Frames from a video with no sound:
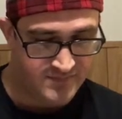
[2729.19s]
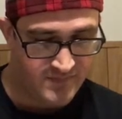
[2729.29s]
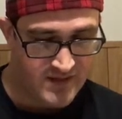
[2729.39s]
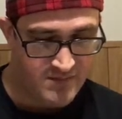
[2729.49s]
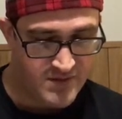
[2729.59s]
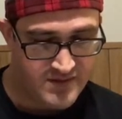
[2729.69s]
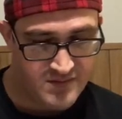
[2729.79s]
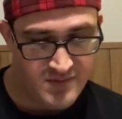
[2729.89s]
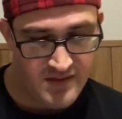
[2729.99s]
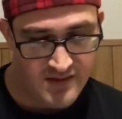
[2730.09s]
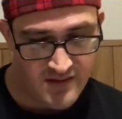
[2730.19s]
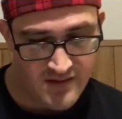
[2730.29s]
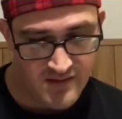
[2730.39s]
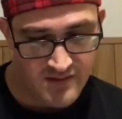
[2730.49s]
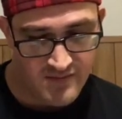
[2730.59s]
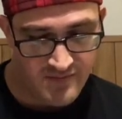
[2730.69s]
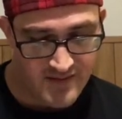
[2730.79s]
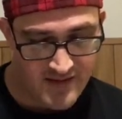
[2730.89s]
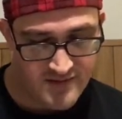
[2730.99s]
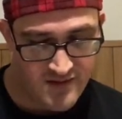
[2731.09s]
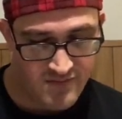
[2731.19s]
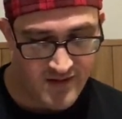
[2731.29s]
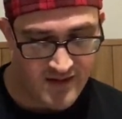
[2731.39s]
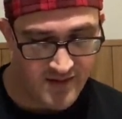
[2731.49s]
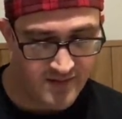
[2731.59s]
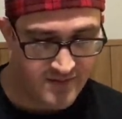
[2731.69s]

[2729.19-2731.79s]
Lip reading: That is our rare.